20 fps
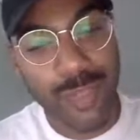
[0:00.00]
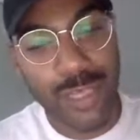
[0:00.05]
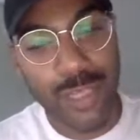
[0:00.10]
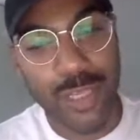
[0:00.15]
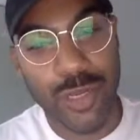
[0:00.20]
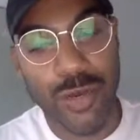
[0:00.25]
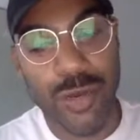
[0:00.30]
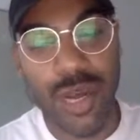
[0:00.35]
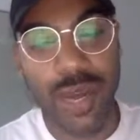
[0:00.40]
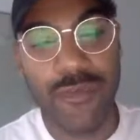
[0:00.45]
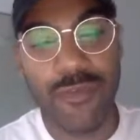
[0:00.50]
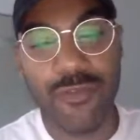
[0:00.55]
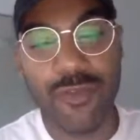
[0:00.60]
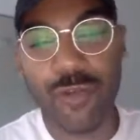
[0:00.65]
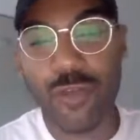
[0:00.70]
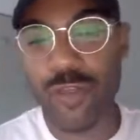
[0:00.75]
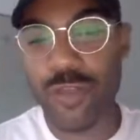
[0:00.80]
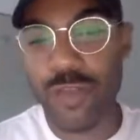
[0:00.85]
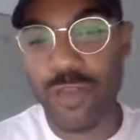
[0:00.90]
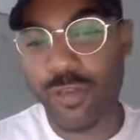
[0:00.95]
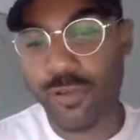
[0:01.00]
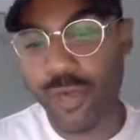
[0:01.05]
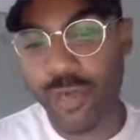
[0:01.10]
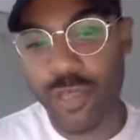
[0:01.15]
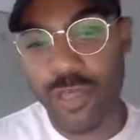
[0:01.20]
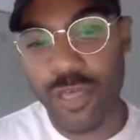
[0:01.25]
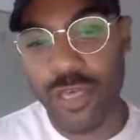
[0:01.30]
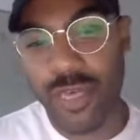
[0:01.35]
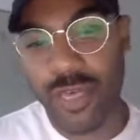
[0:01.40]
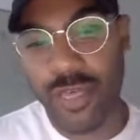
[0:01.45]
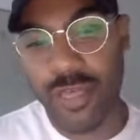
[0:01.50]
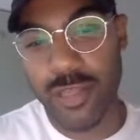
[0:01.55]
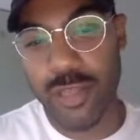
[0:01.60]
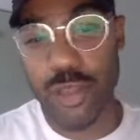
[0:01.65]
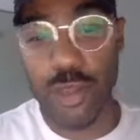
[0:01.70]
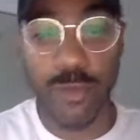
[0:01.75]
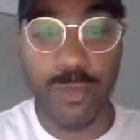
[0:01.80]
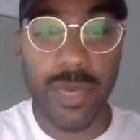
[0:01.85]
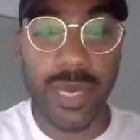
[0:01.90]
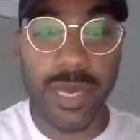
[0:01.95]
You know, I'm first generation
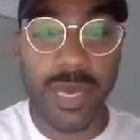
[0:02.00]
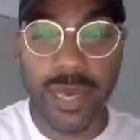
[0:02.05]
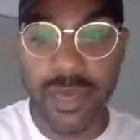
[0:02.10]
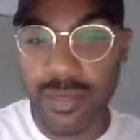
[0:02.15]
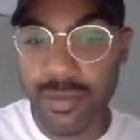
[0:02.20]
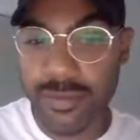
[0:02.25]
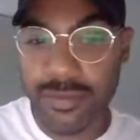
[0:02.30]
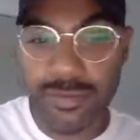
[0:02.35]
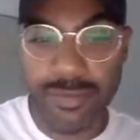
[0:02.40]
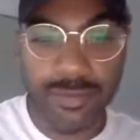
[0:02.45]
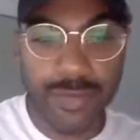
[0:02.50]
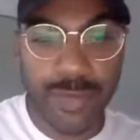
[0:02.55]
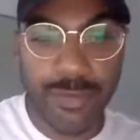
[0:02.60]
Jamaican.